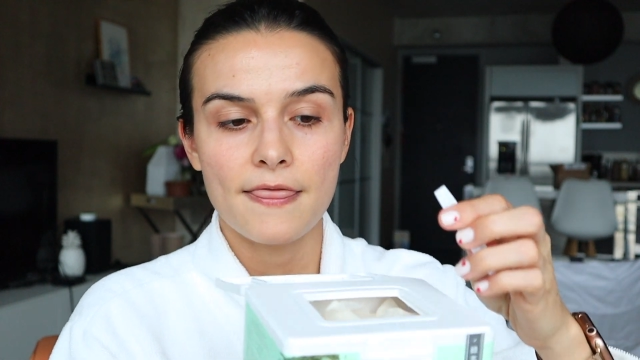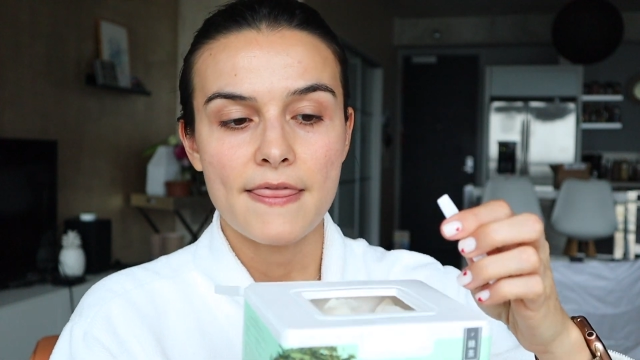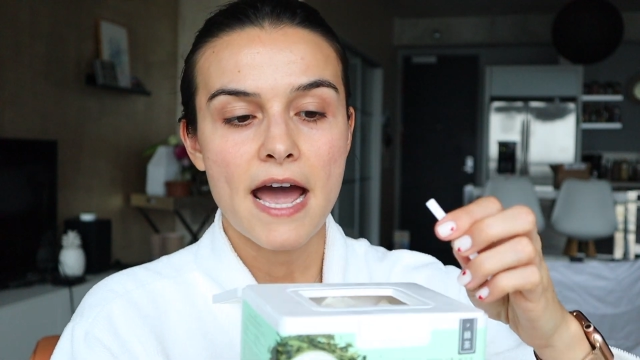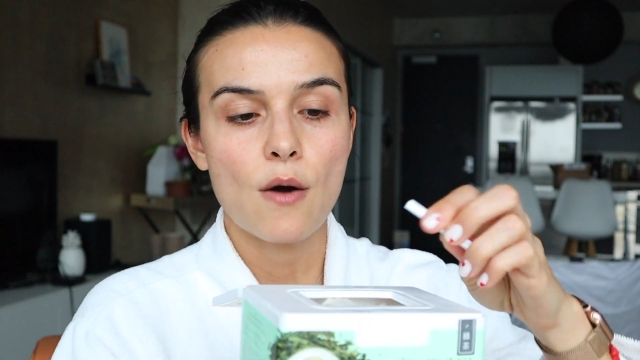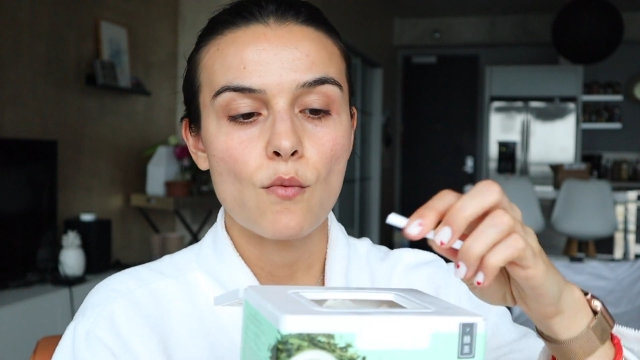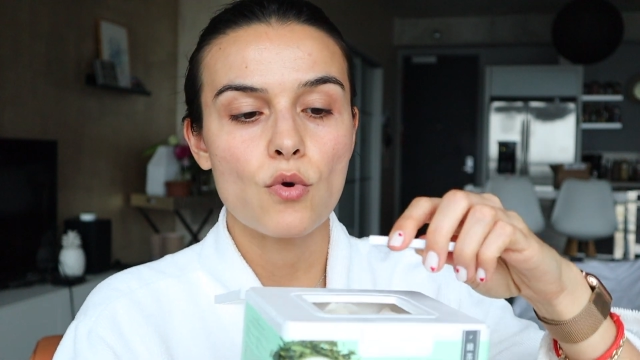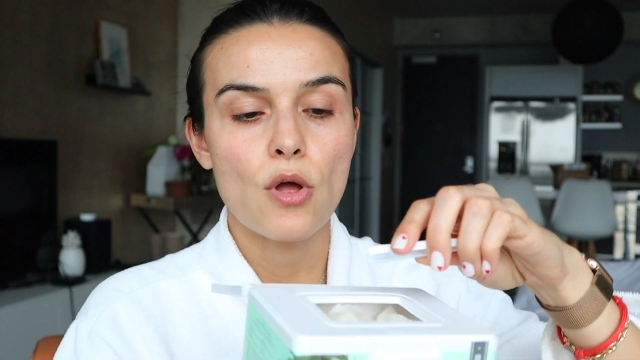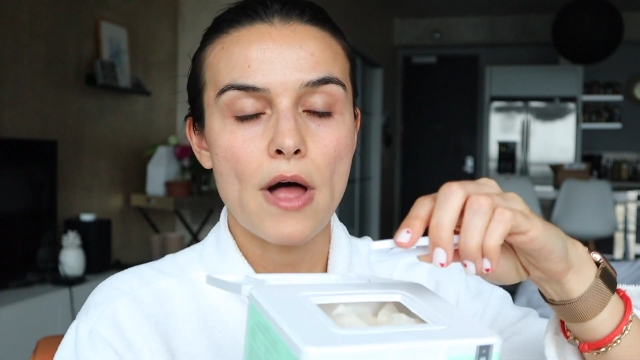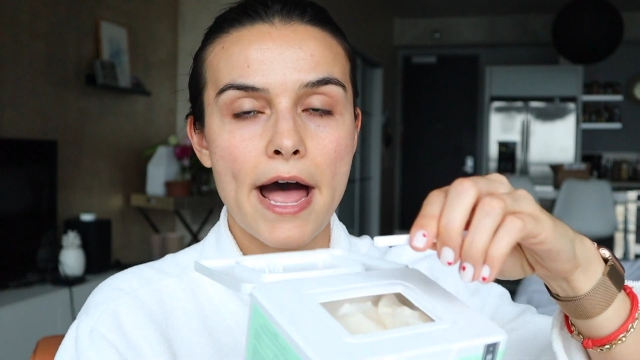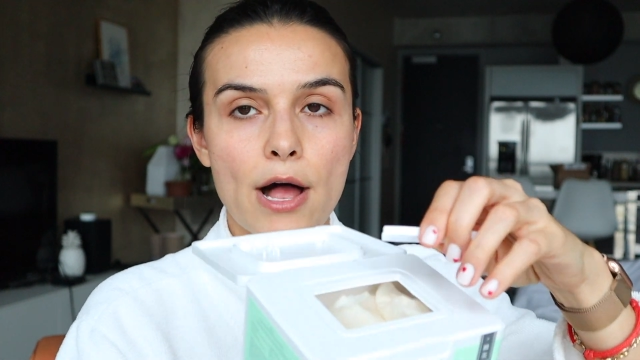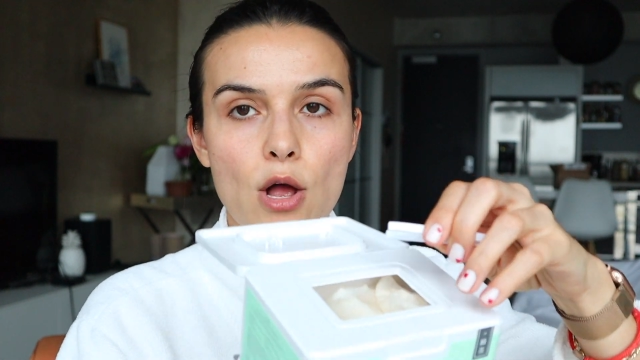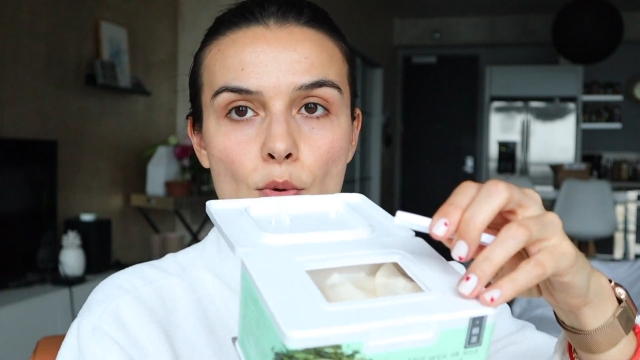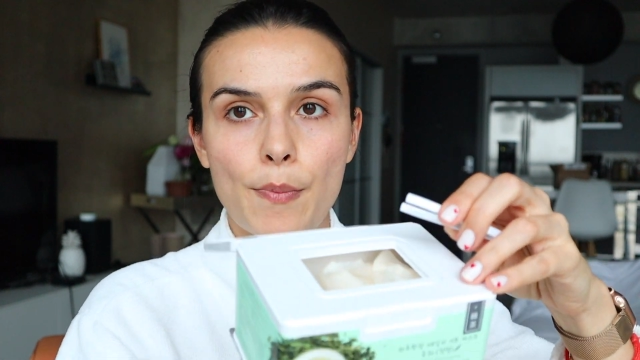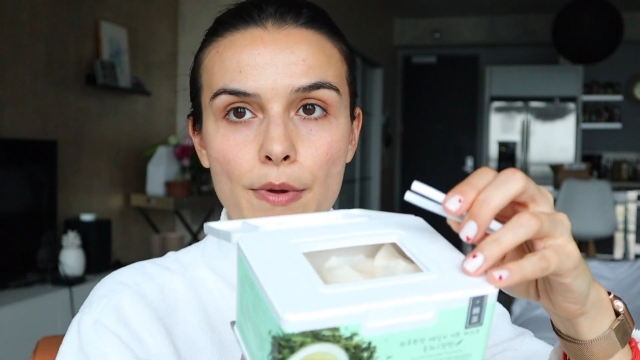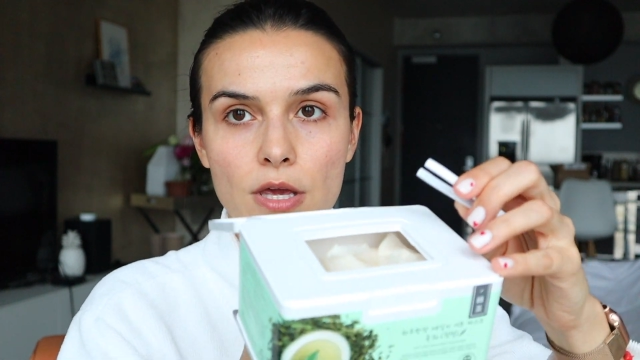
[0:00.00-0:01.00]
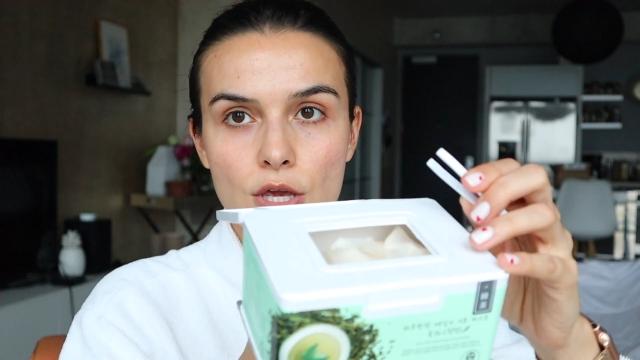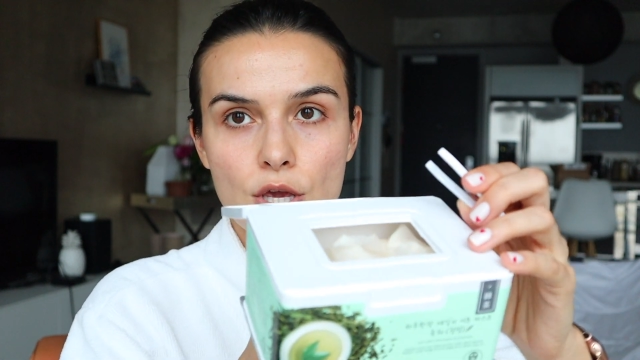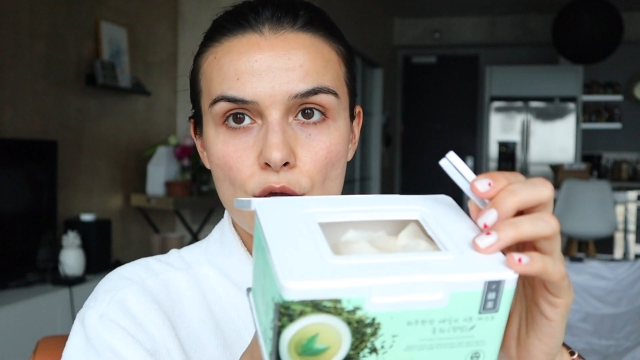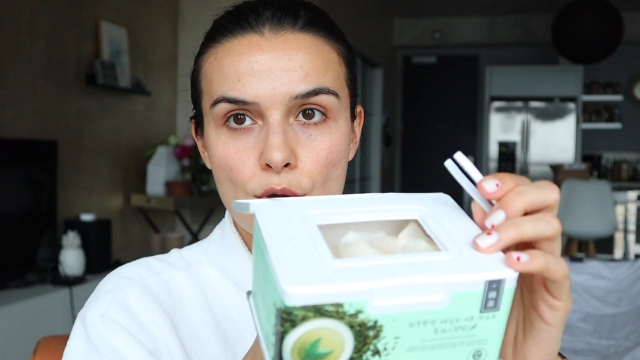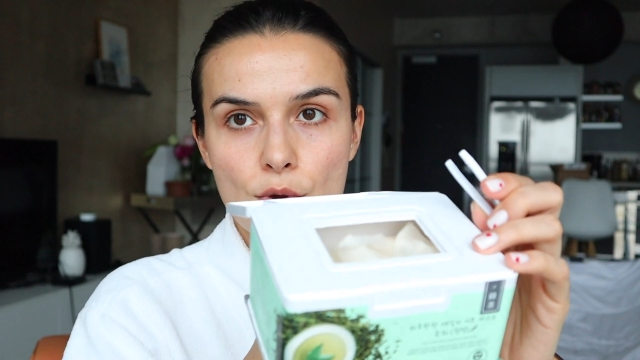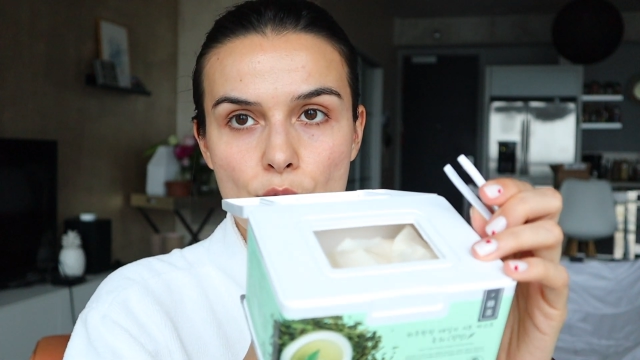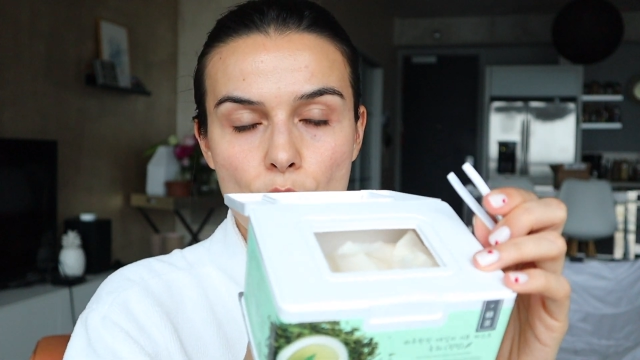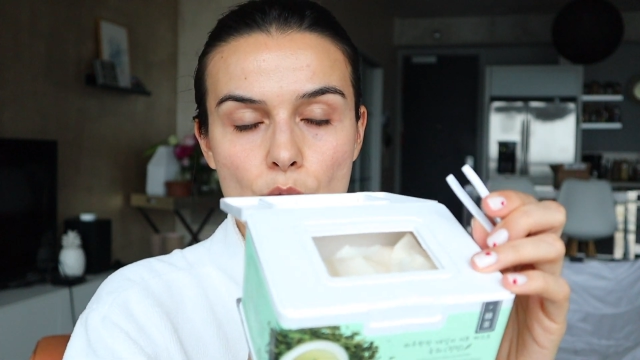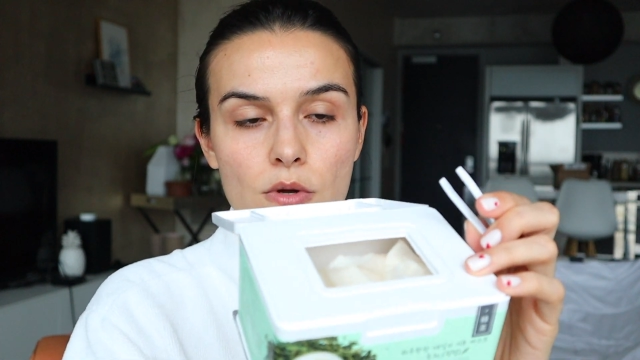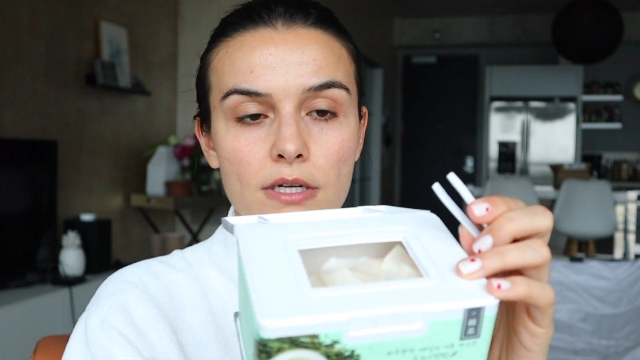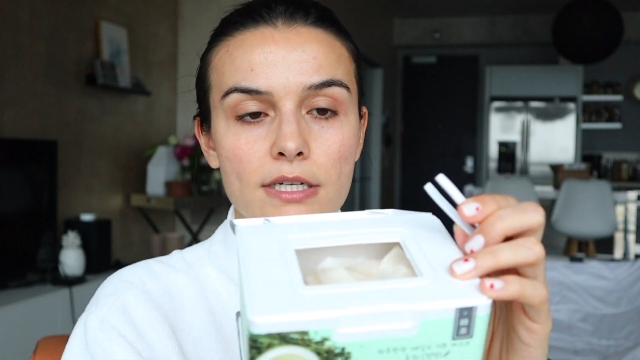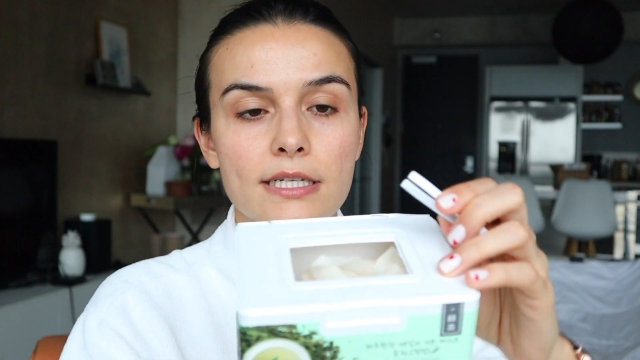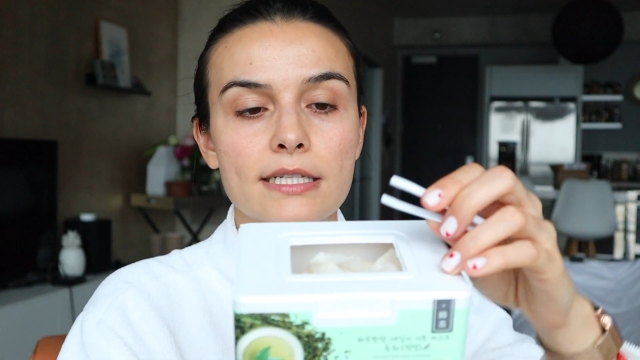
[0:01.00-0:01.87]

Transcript: that will help you